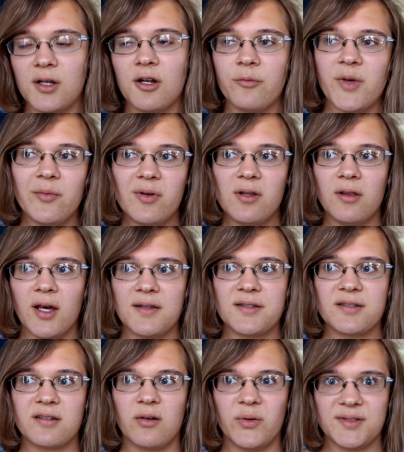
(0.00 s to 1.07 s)
You know, maybe
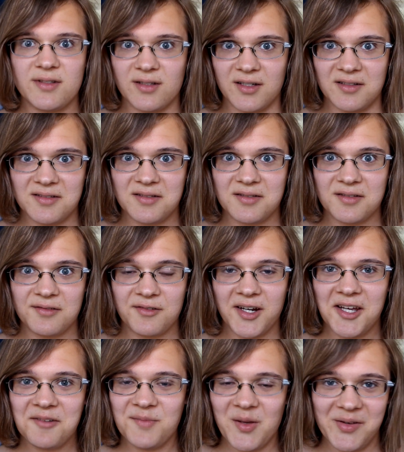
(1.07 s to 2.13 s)
that's coincidence,
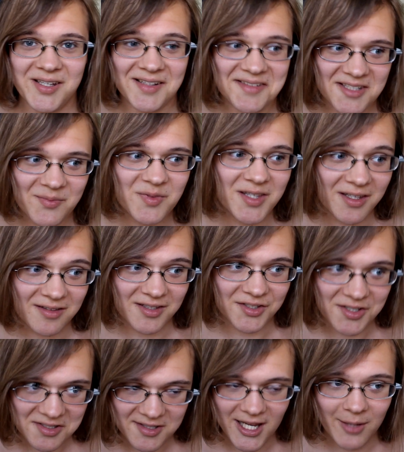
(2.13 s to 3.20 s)
right? Maybe that's something that
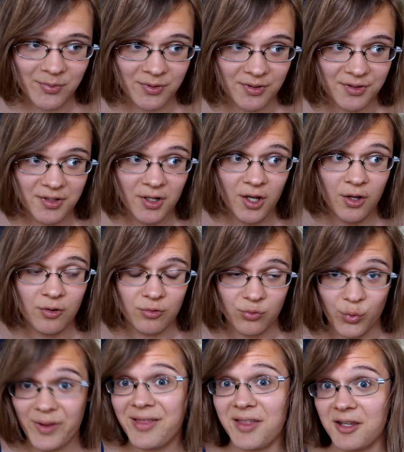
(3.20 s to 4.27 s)
just happened
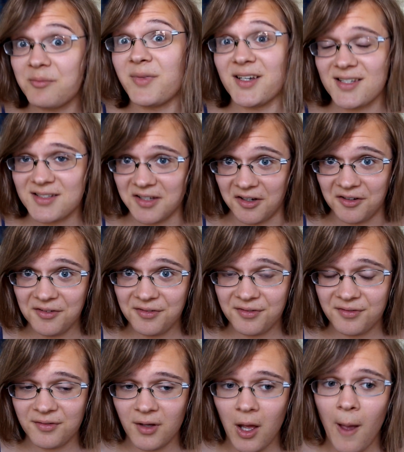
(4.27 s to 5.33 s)
within
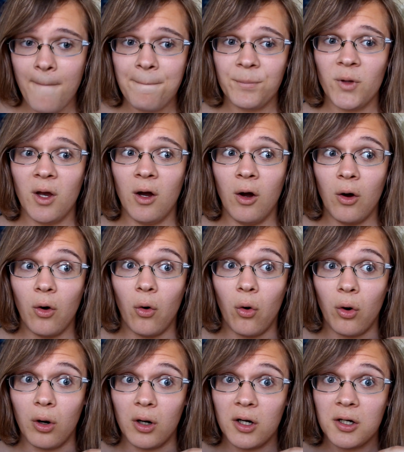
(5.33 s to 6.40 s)
myself.
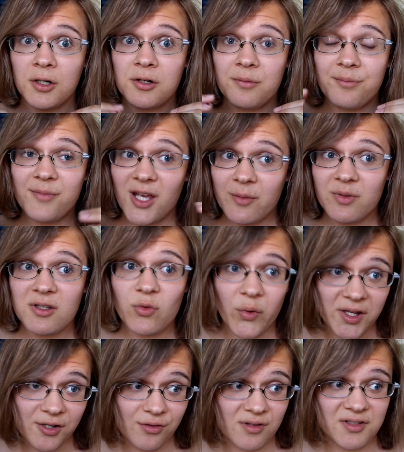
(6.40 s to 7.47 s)
Or maybe
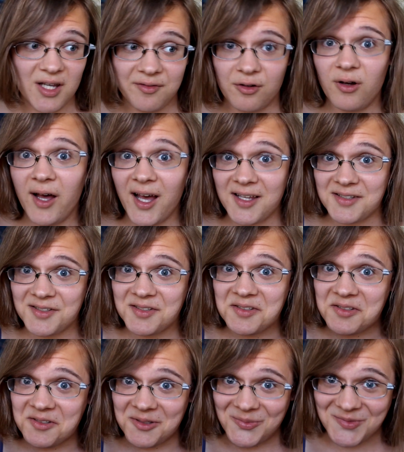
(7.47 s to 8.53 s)
We Know the Devil has
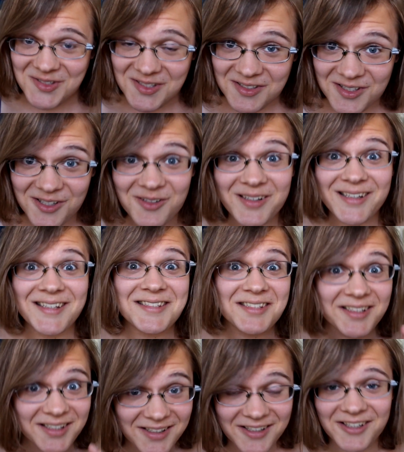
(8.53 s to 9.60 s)
some
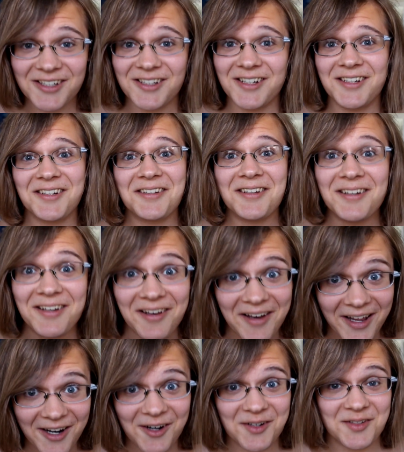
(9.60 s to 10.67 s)
seriously good
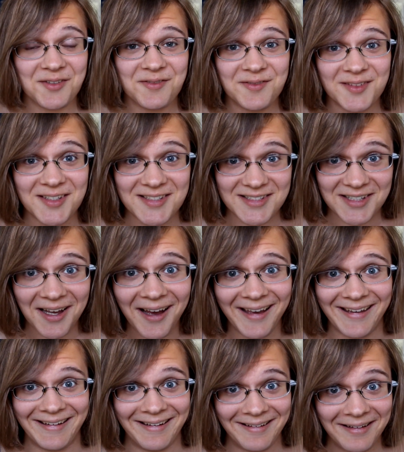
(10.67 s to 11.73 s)
narrative
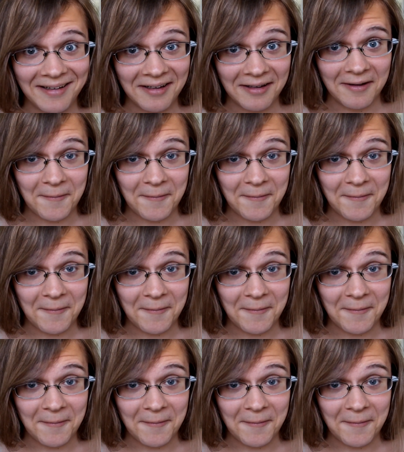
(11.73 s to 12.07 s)
design.